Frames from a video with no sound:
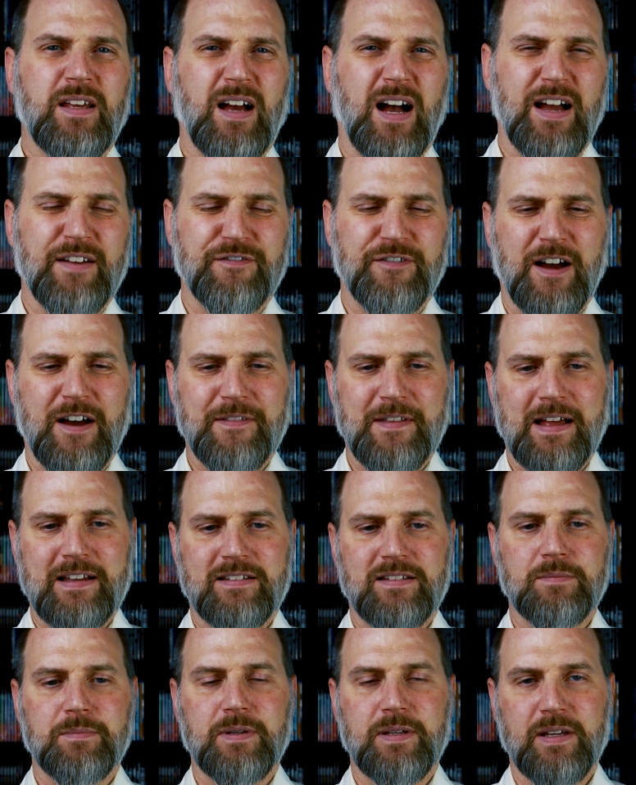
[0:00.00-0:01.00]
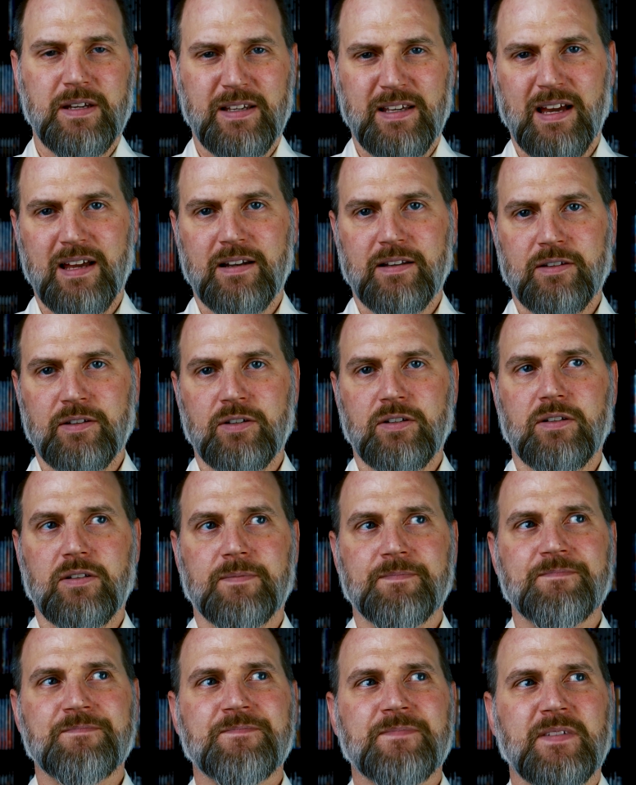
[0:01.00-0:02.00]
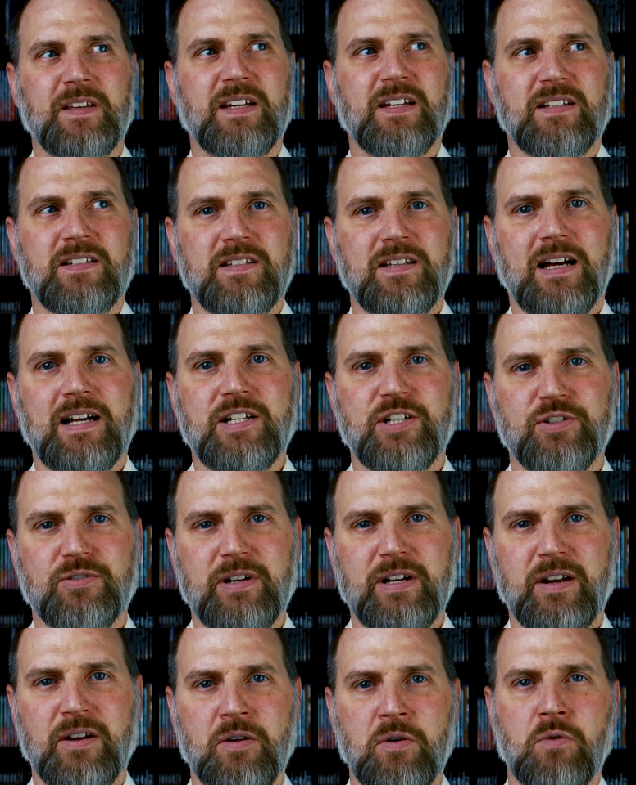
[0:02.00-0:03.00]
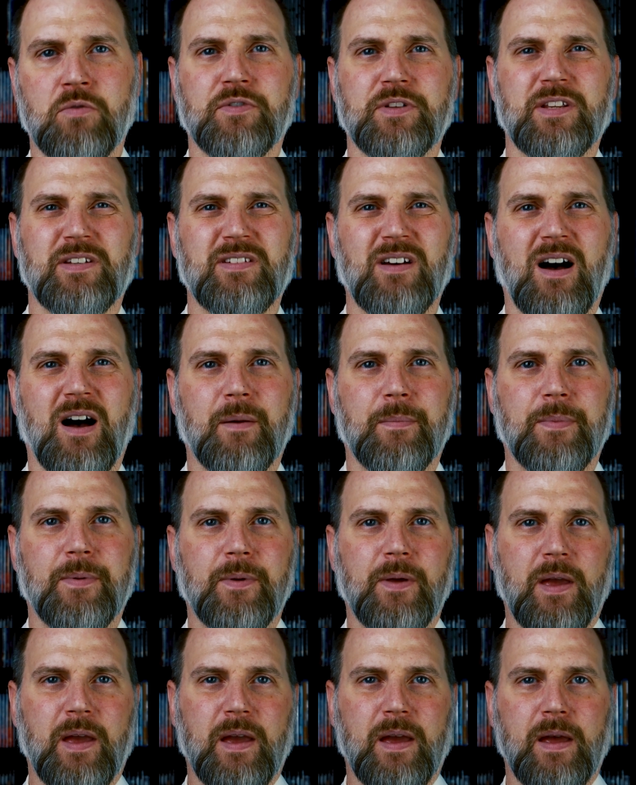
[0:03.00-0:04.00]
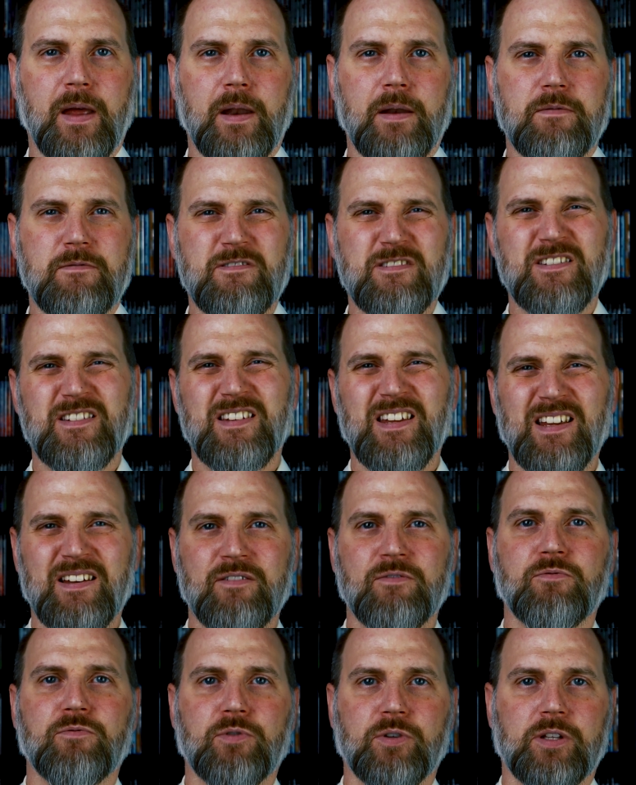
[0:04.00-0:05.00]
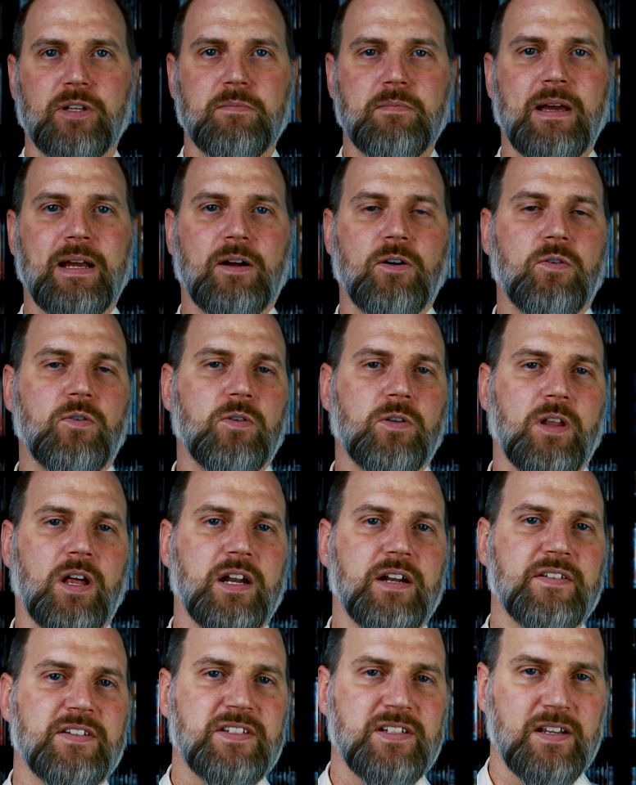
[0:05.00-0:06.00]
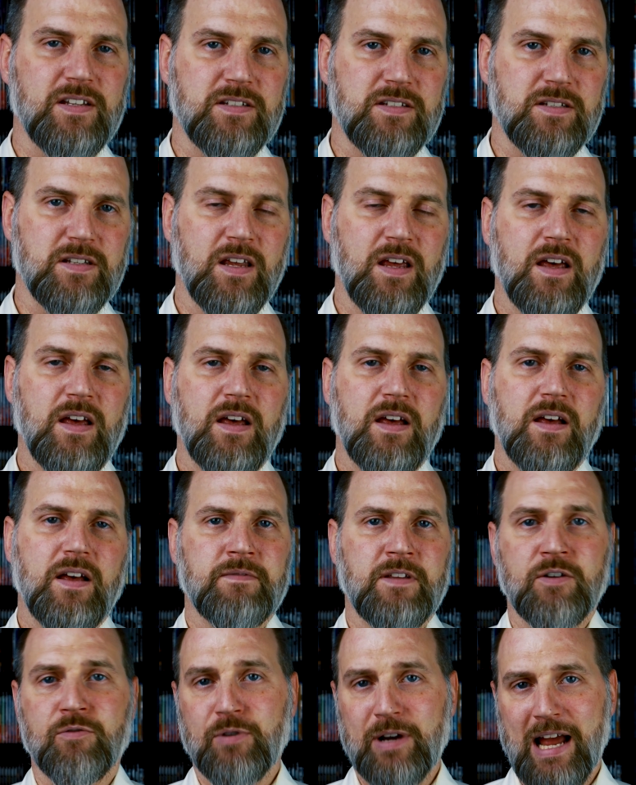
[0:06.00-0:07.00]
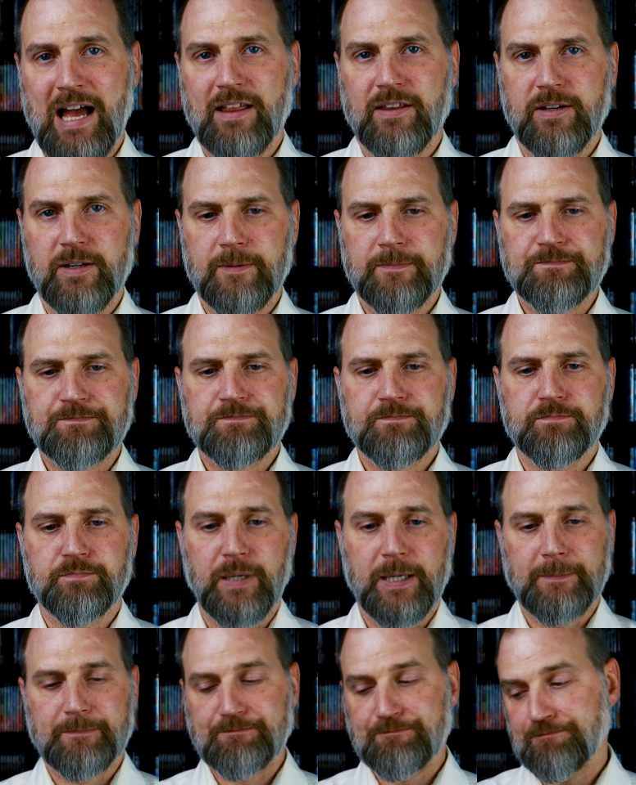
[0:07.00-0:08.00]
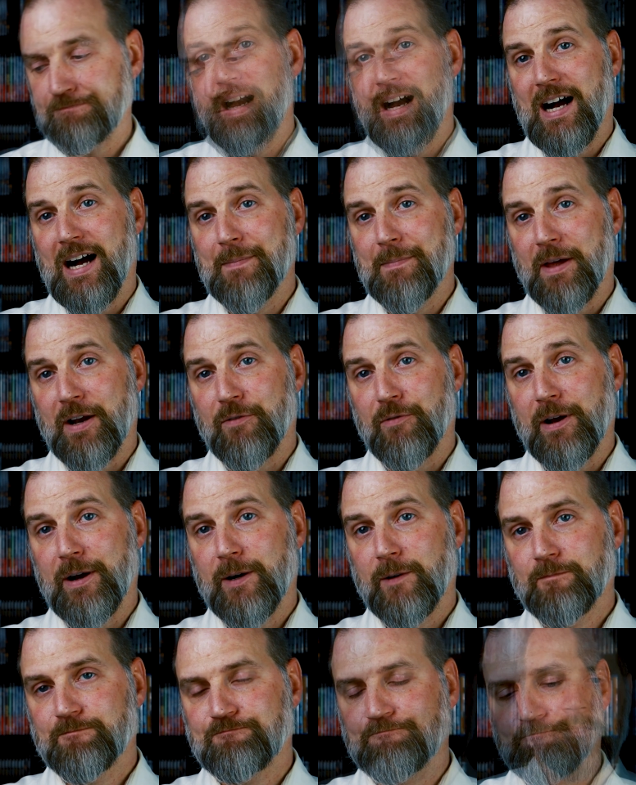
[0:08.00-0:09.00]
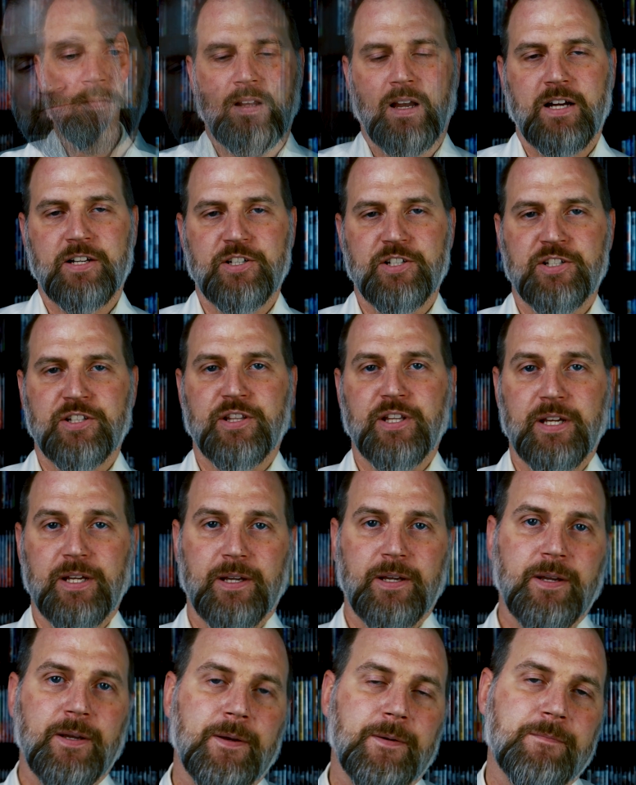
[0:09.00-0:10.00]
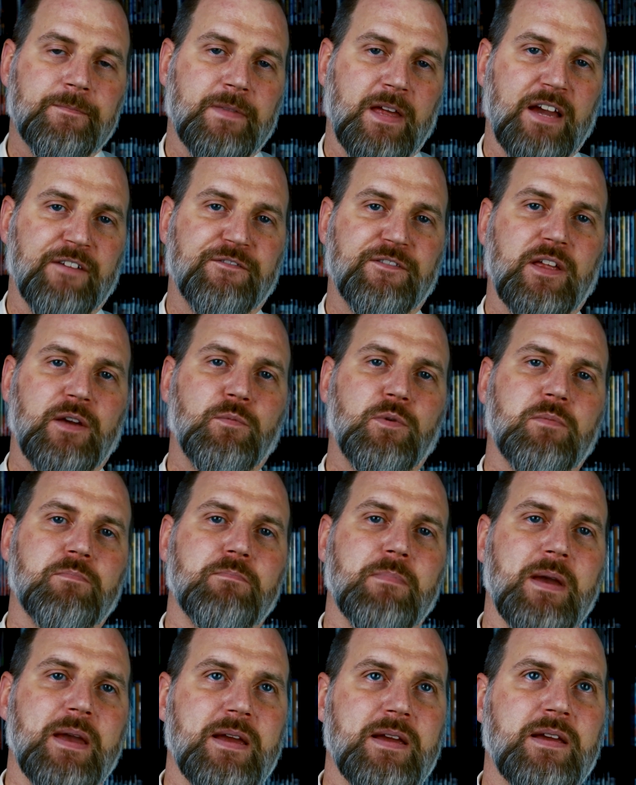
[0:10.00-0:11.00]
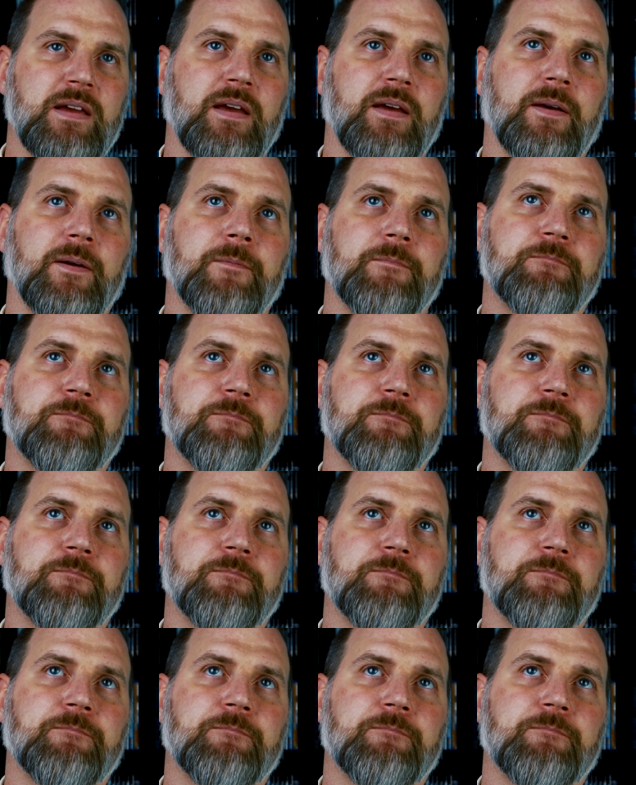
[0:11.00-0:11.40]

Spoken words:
I found that to be, again, a little exaggerated and over the top, and didn't really make a whole lot of sense in reality. But I'm not a writer. I just think if they would make